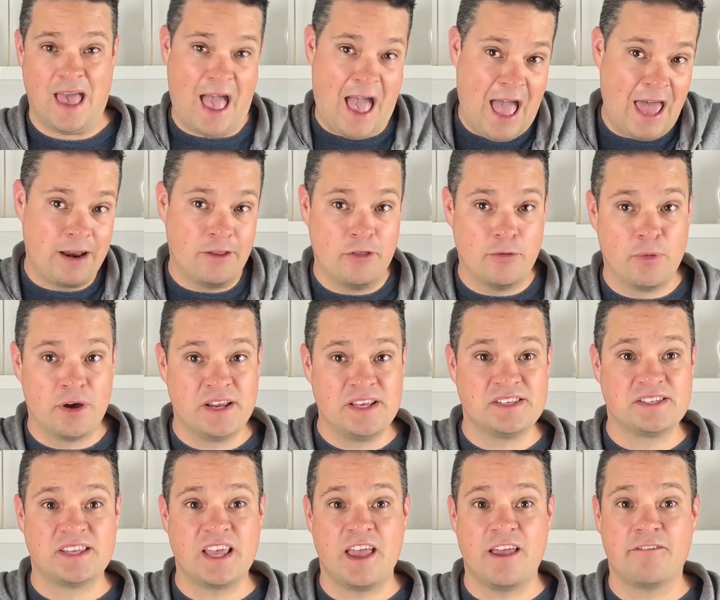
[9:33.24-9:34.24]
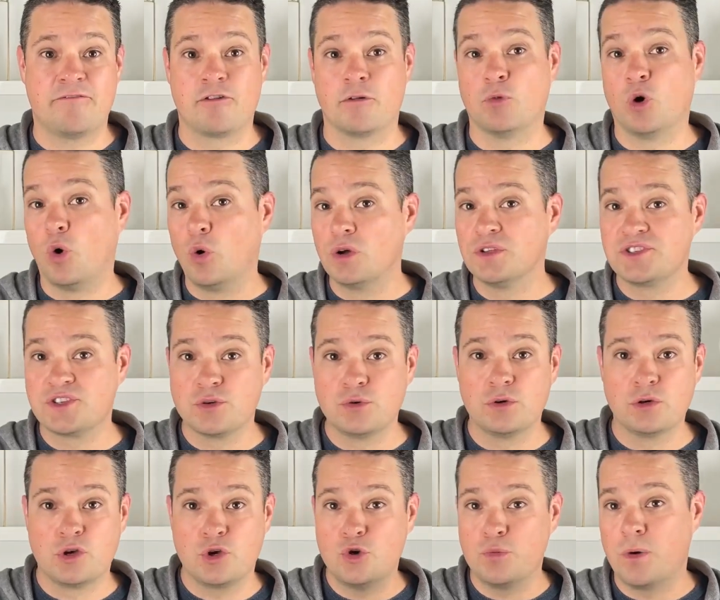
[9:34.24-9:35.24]
Add in the money saved from old school
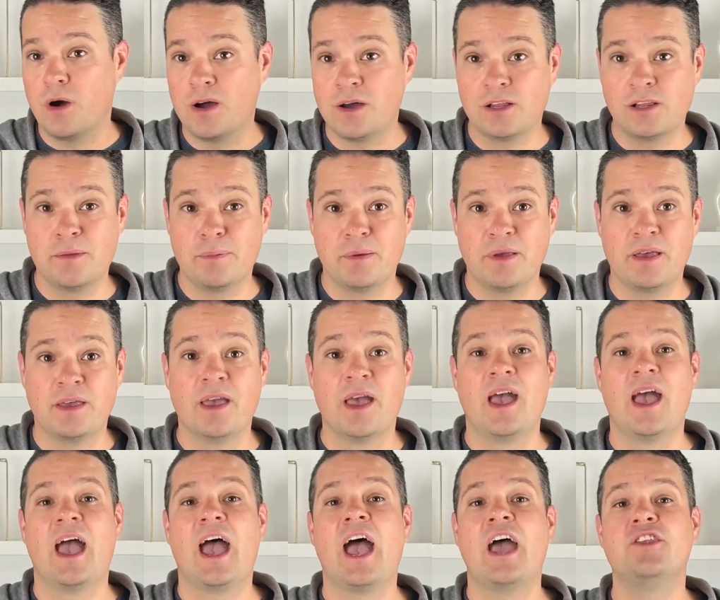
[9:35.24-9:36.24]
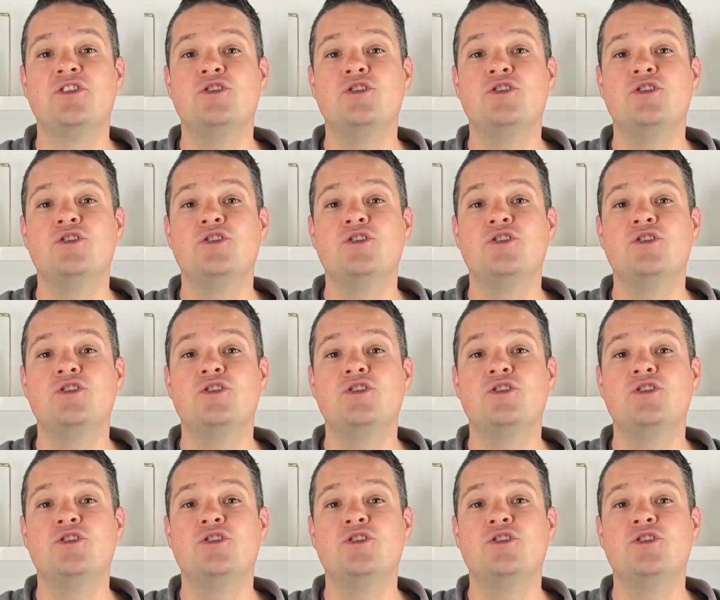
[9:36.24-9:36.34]
coupon clipping, and